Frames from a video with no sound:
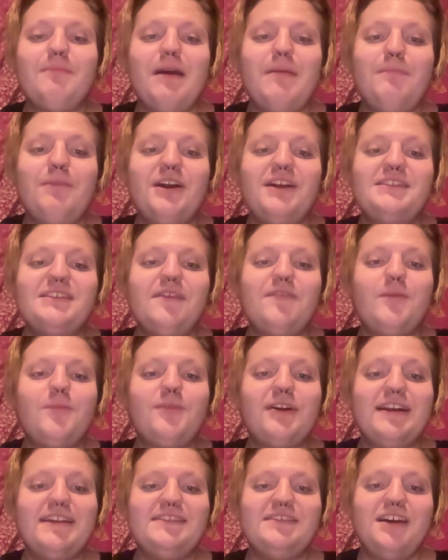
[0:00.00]
members of a
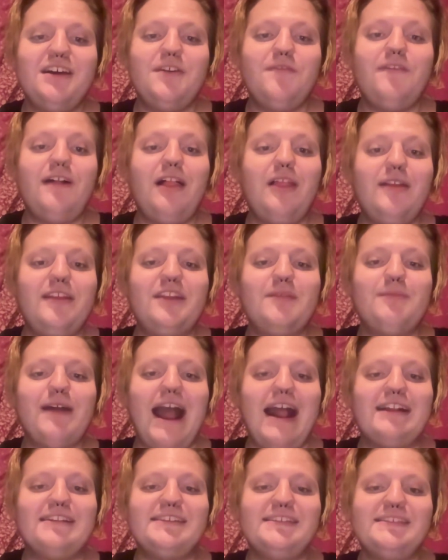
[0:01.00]
priesthood following the
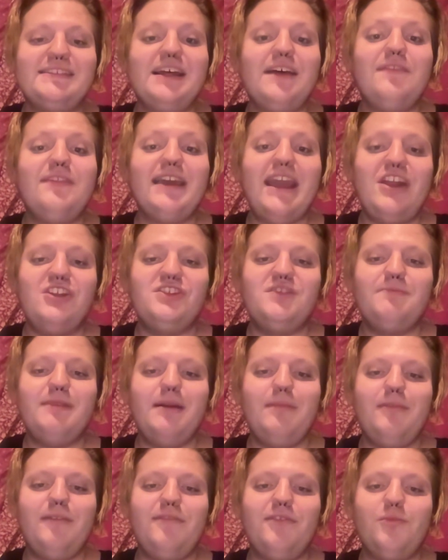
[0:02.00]
practices of the ancient
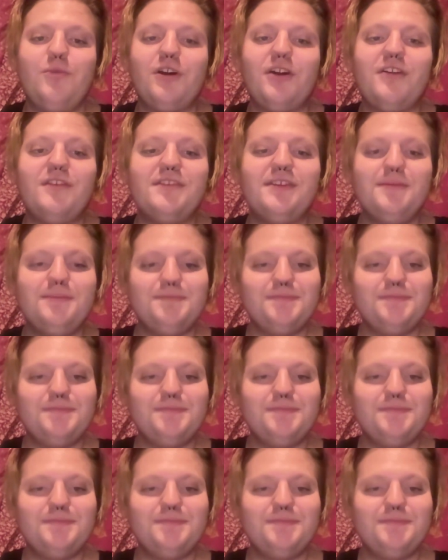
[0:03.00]
people of the world.